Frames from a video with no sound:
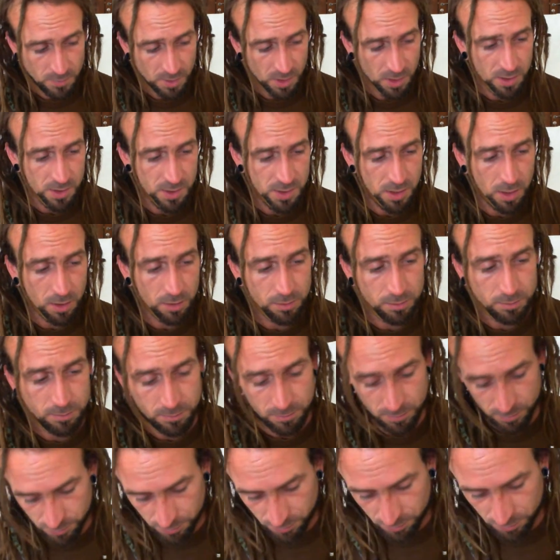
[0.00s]
So
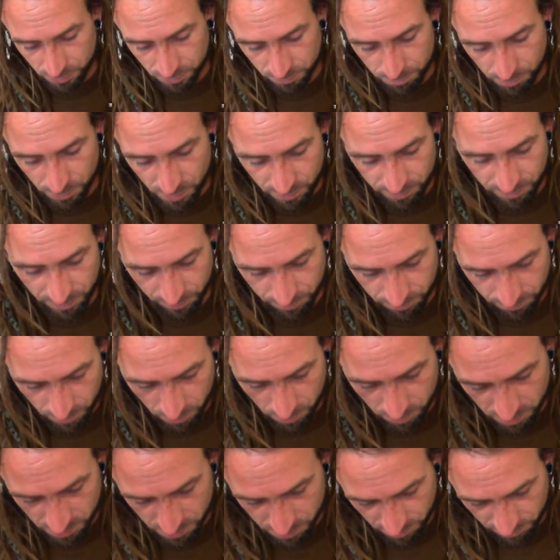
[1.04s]
moving
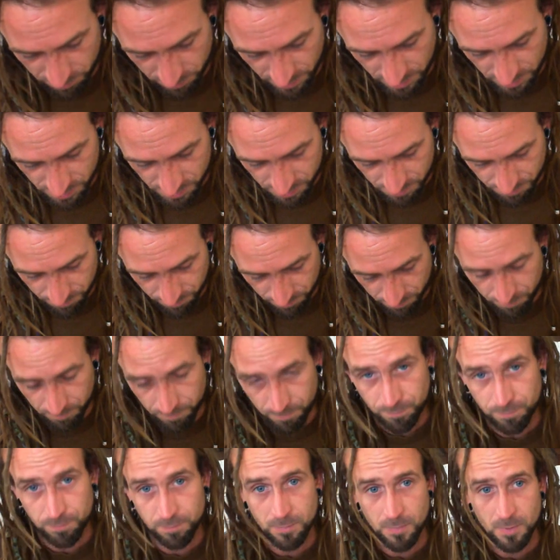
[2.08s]
forwards with this,
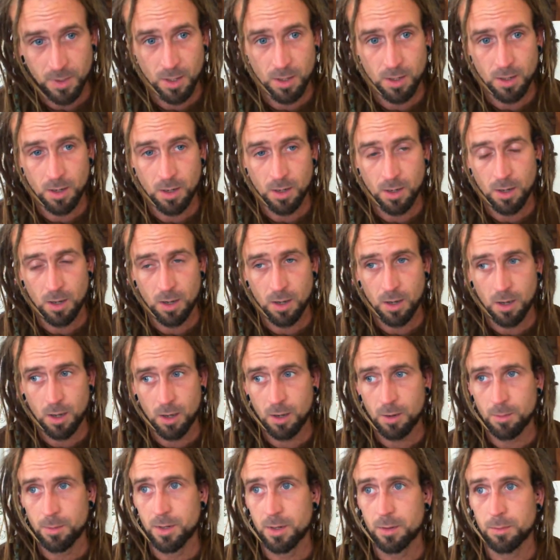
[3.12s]

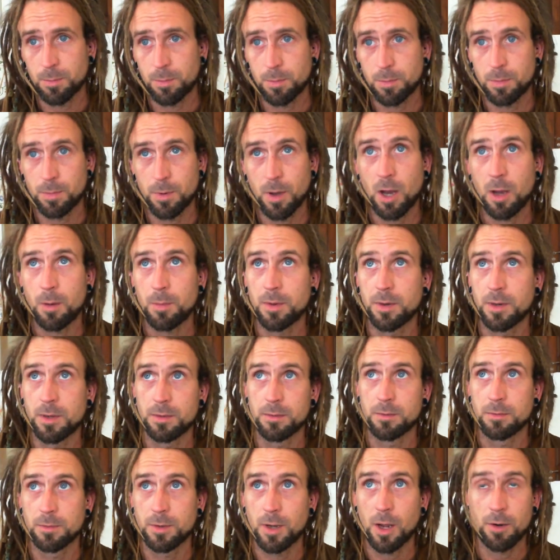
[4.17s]
I'm
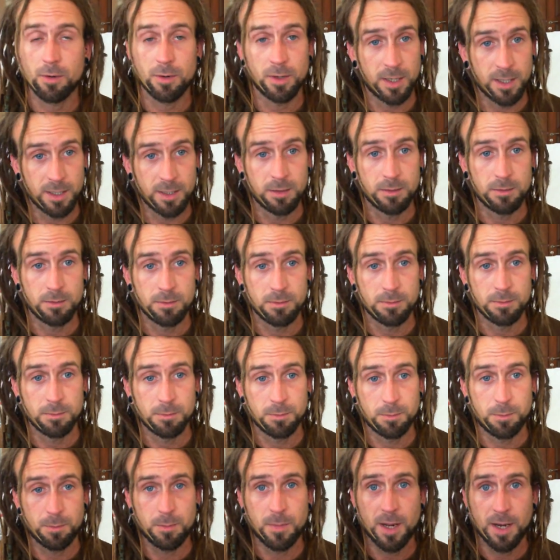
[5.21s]
currently
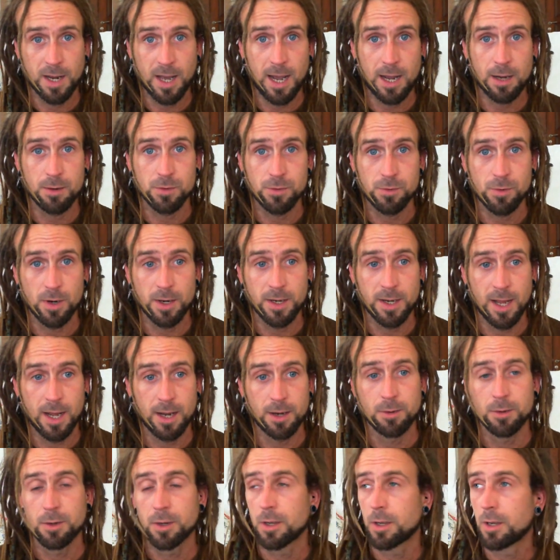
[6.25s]
in a house right now
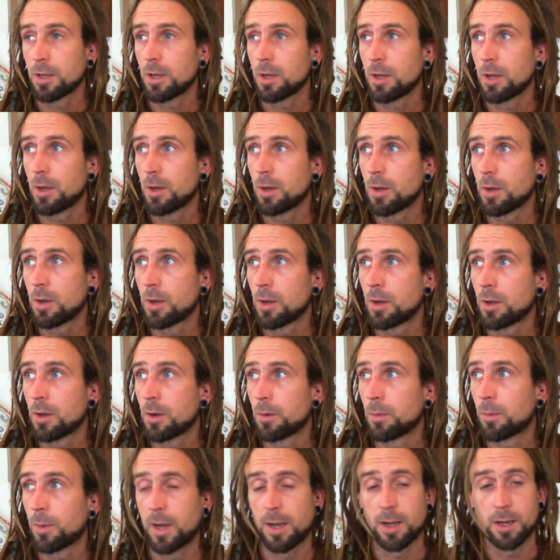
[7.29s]

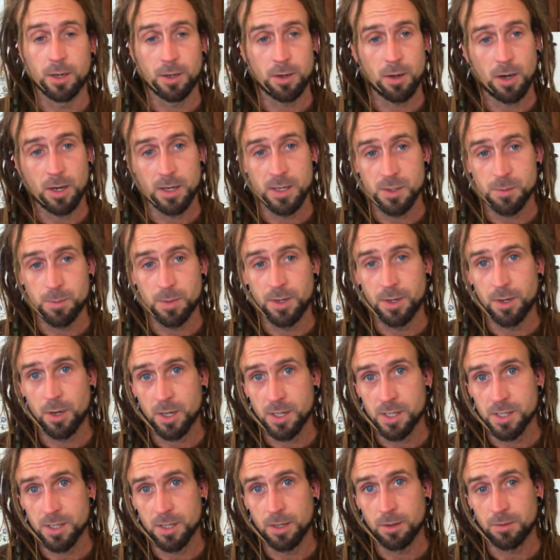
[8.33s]
where a guy has been
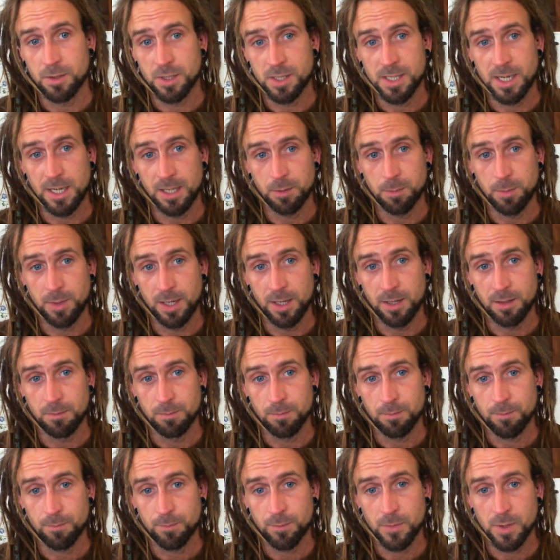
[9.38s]
nice enough to take me in.
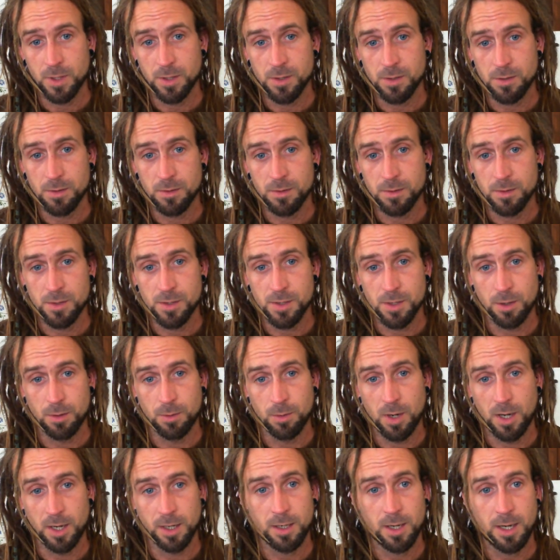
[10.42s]
So
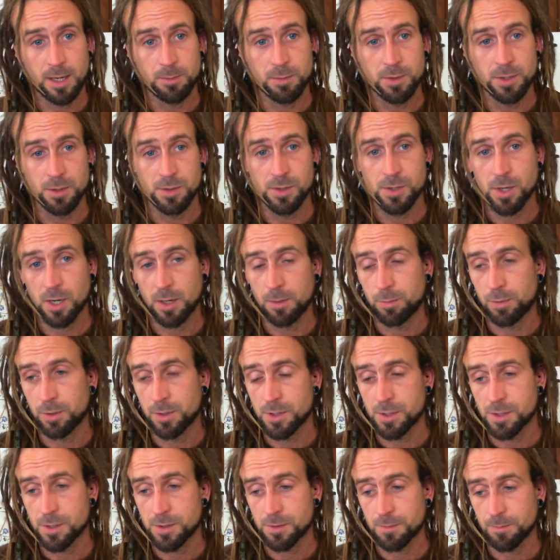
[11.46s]
I came to
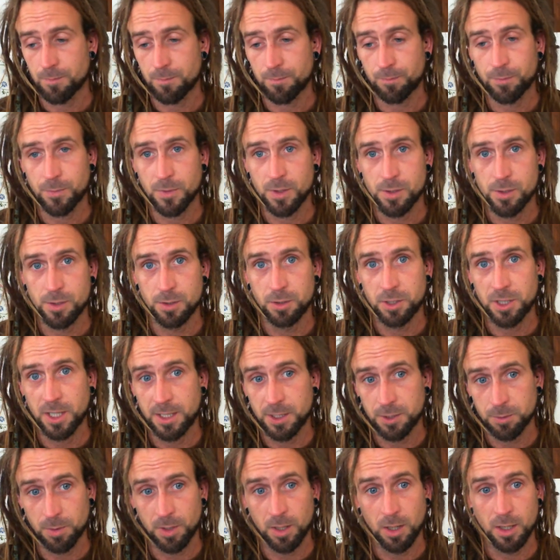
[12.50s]
Cyprus to
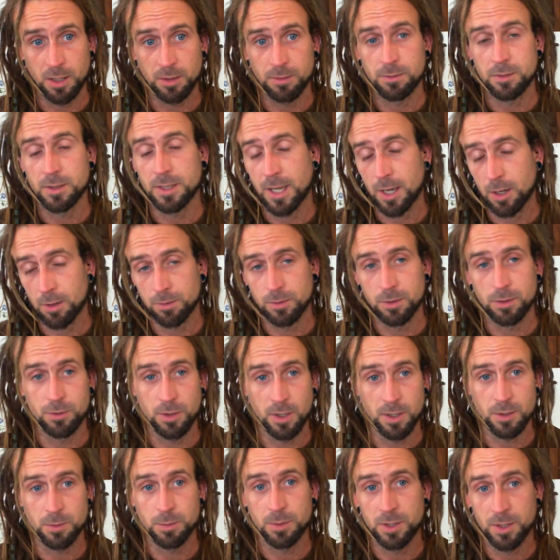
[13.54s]
change my life, to get off the
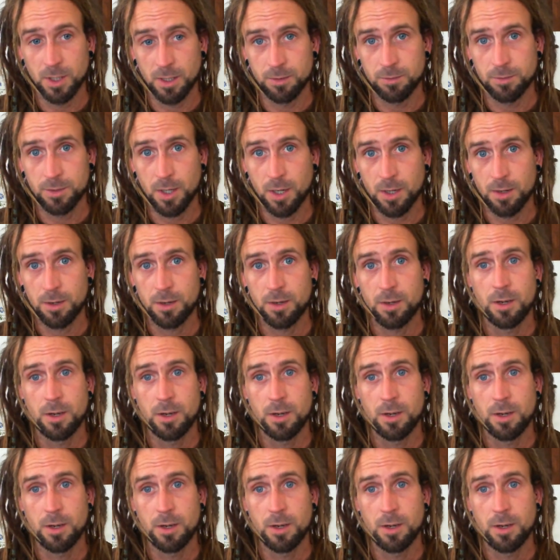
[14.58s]
drugs, which I have done.